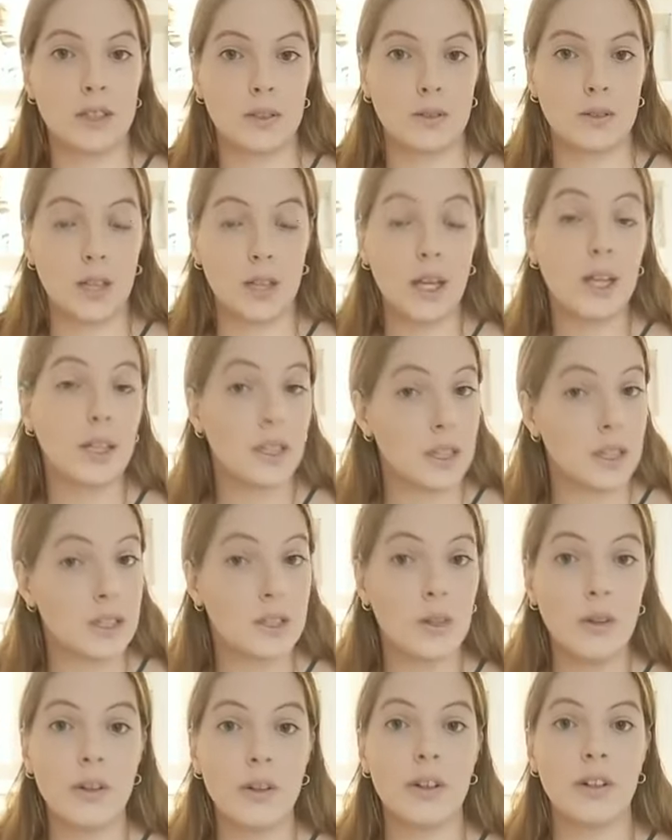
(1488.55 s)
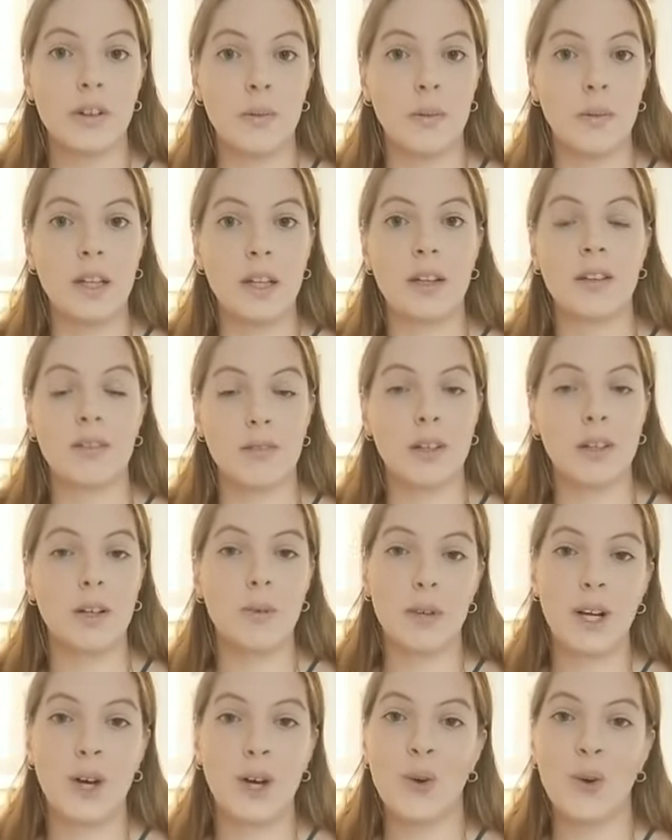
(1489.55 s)
So yeah, it's cold. It's really,
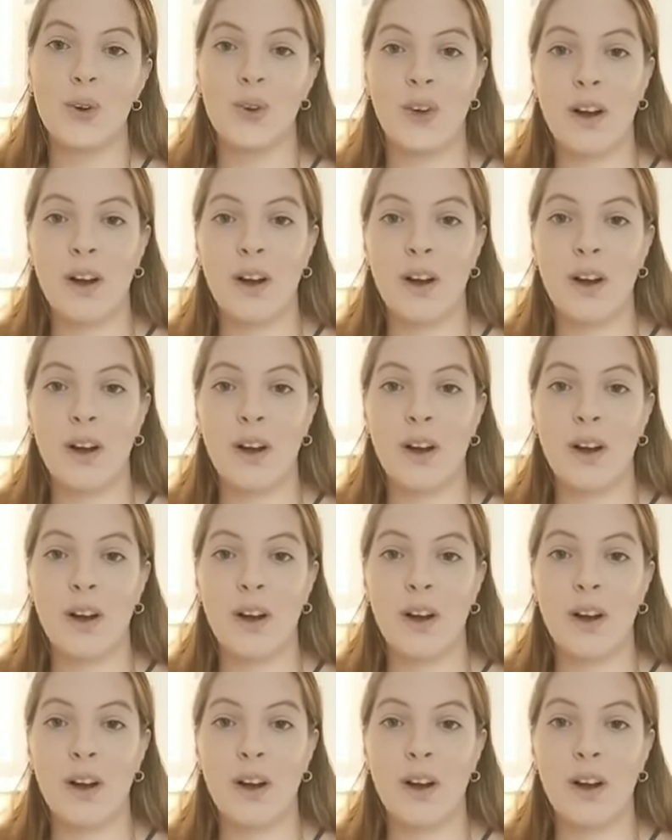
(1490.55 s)
really cold.